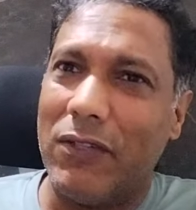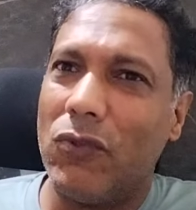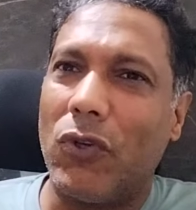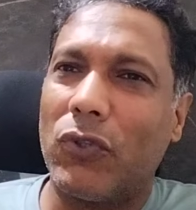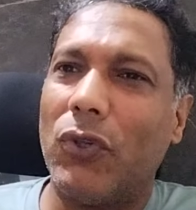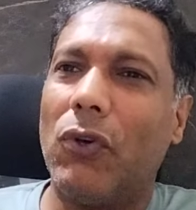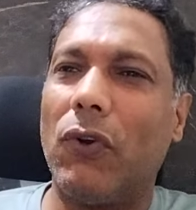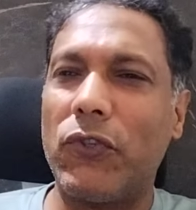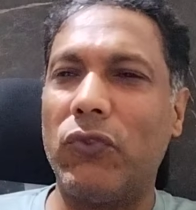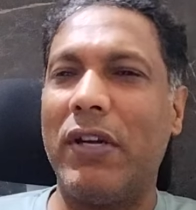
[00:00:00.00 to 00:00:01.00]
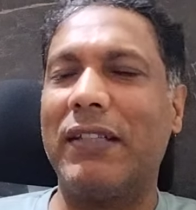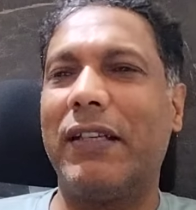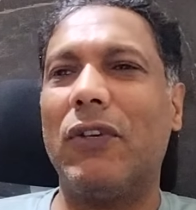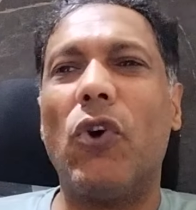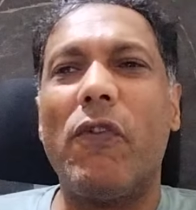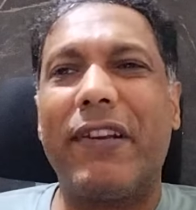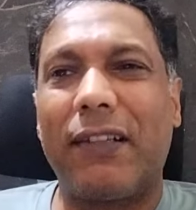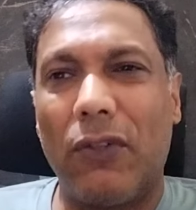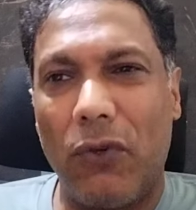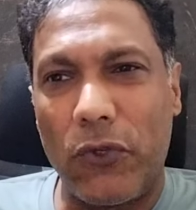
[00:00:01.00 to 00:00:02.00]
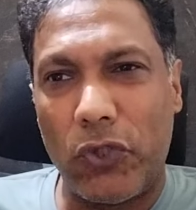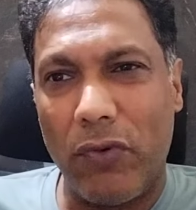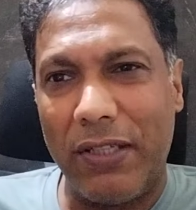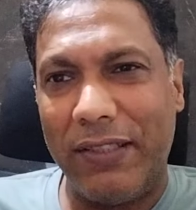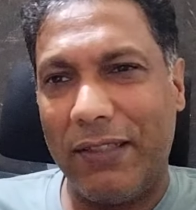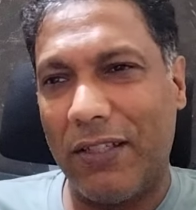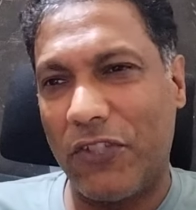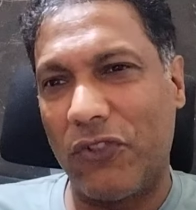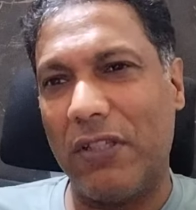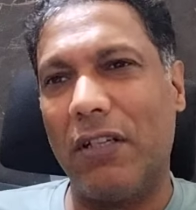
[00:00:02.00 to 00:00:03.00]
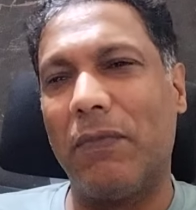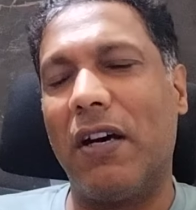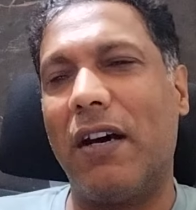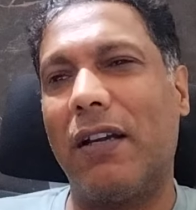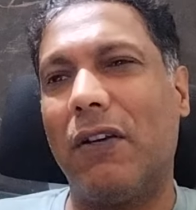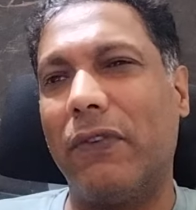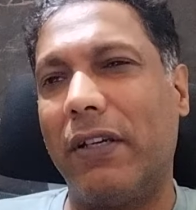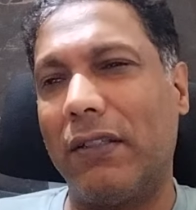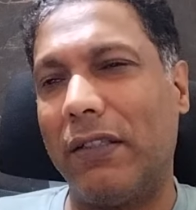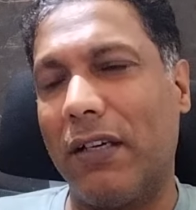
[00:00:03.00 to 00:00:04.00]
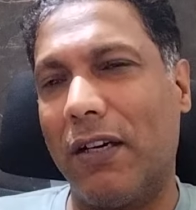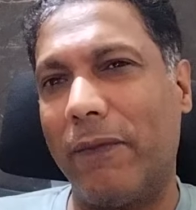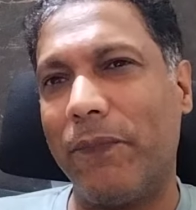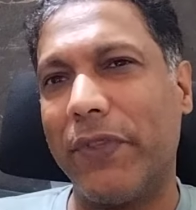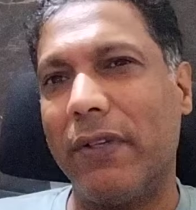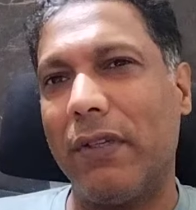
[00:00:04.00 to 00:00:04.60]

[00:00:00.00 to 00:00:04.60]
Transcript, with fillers: They're not close to it. They're nowhere close to it. They're just in Amhara where they are.